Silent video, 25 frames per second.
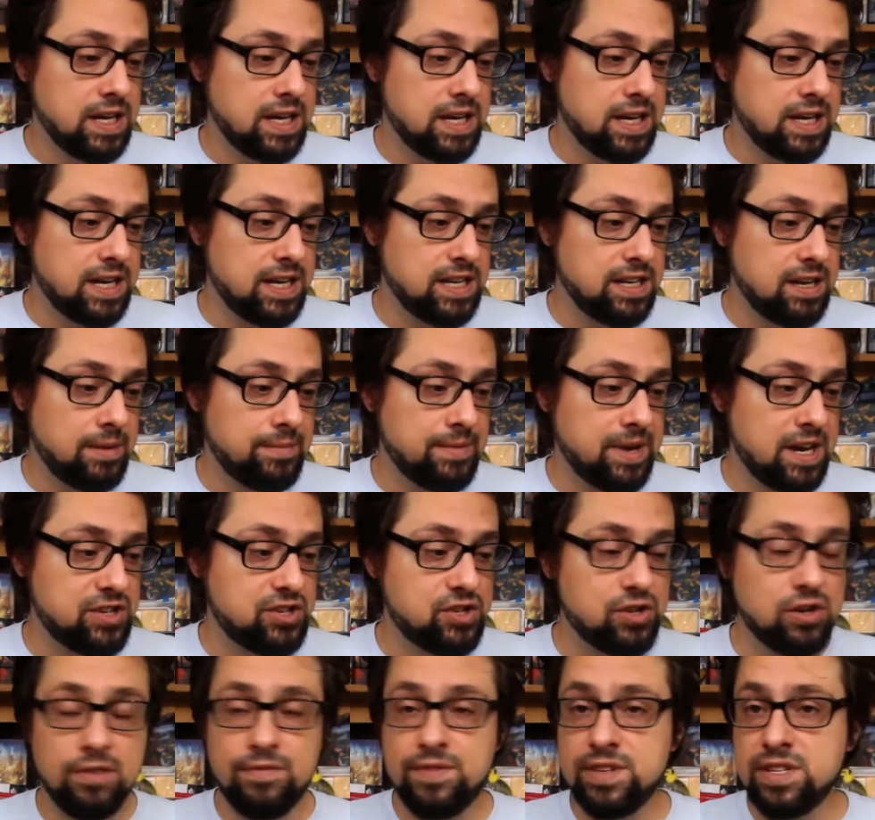I'm not
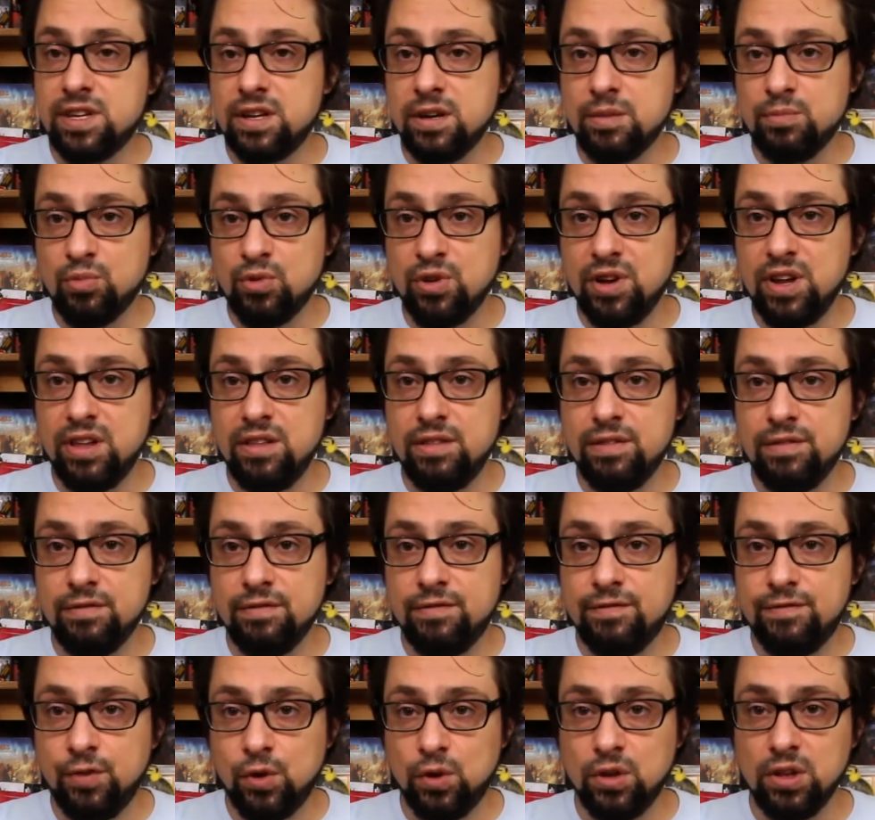sure if it's going to breathe
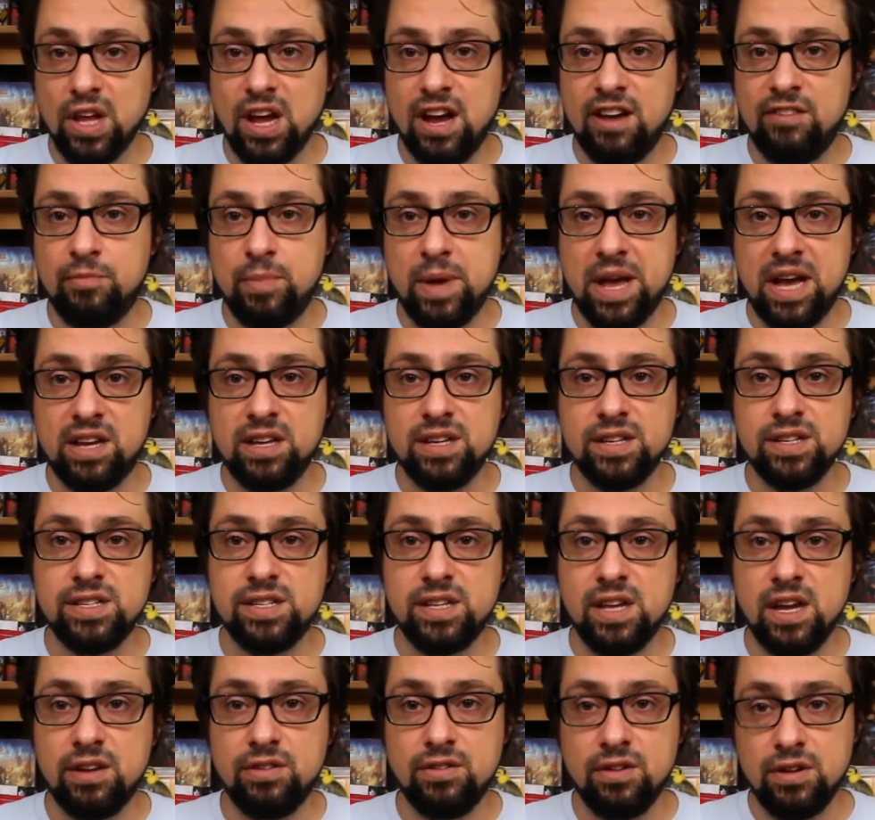full life back into
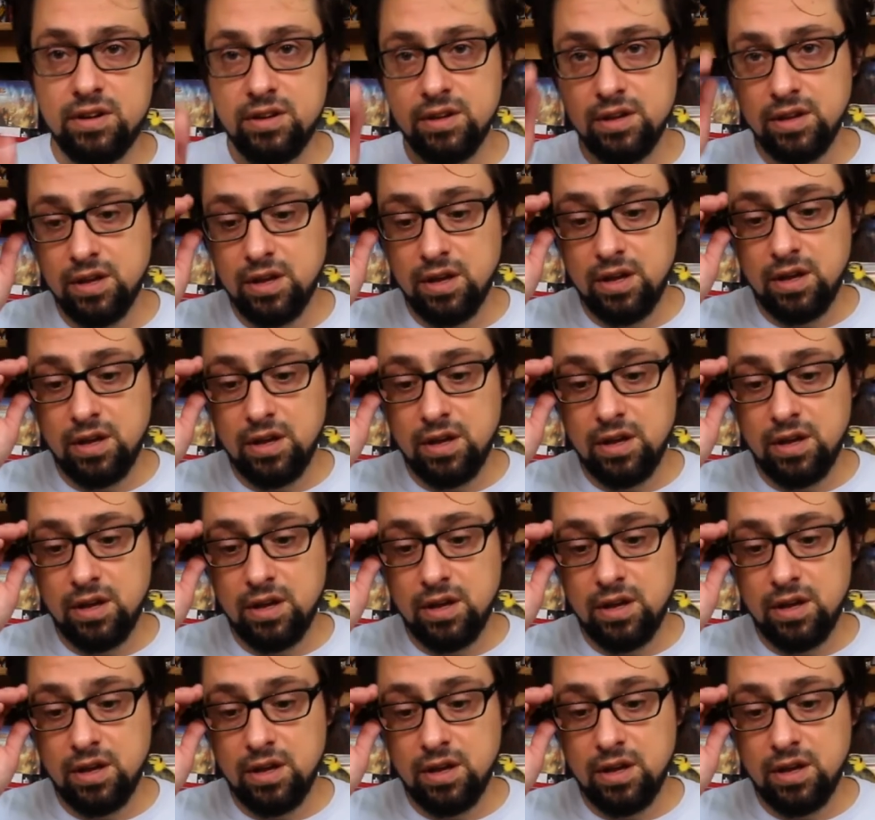standard.